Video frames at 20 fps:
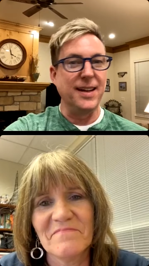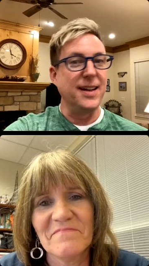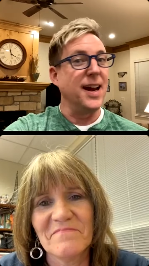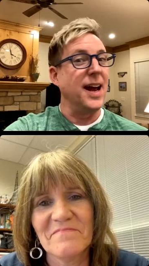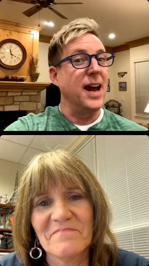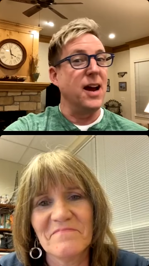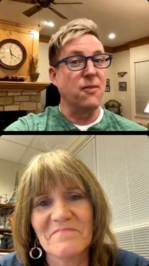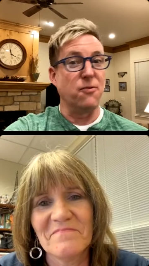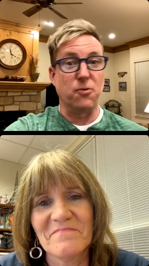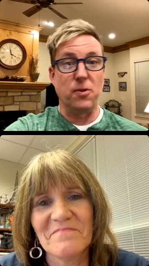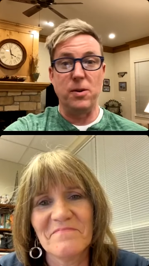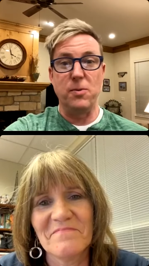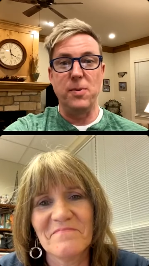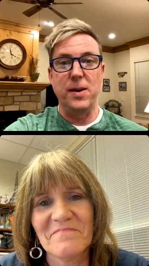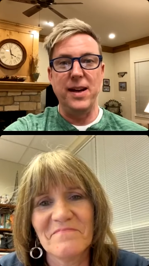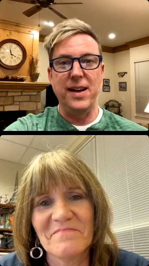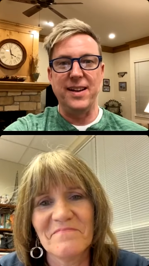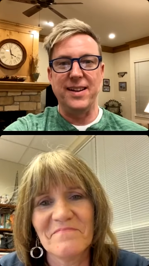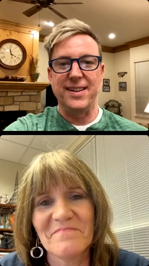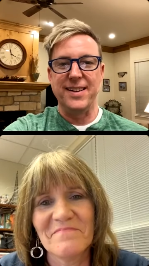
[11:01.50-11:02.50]
Speaker 1: every
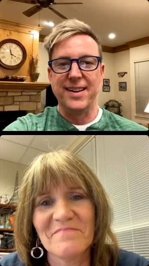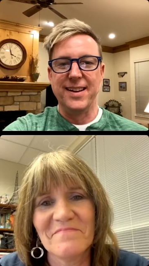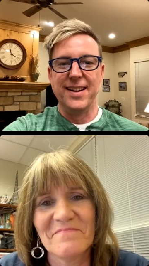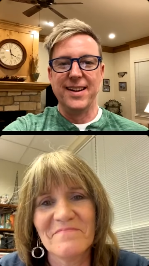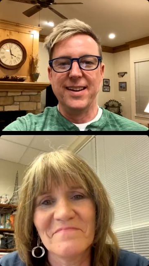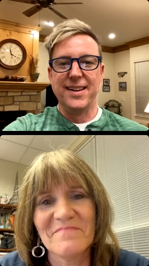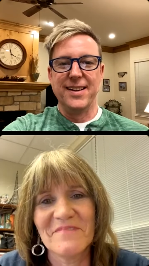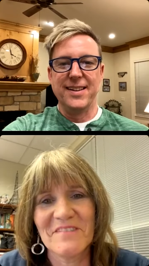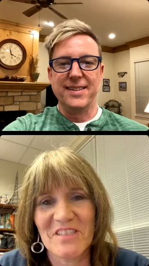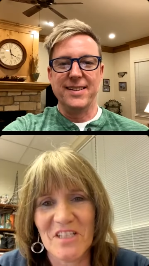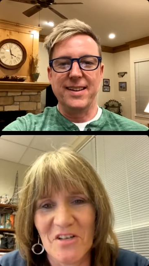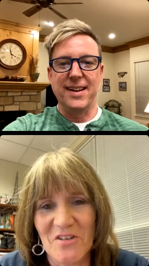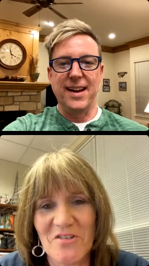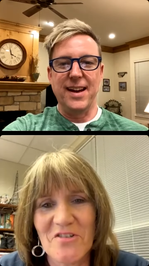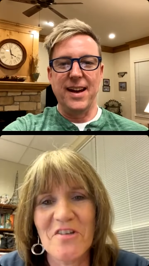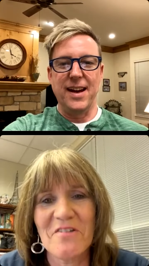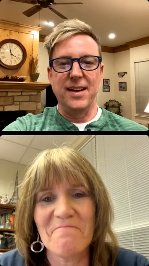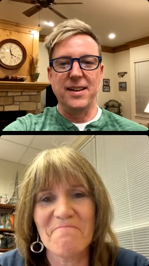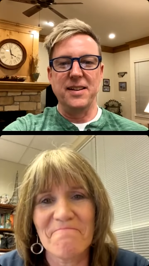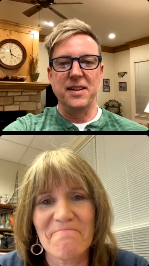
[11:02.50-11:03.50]
week
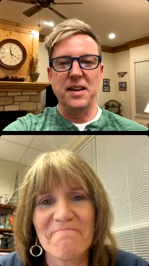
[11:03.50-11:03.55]
and good.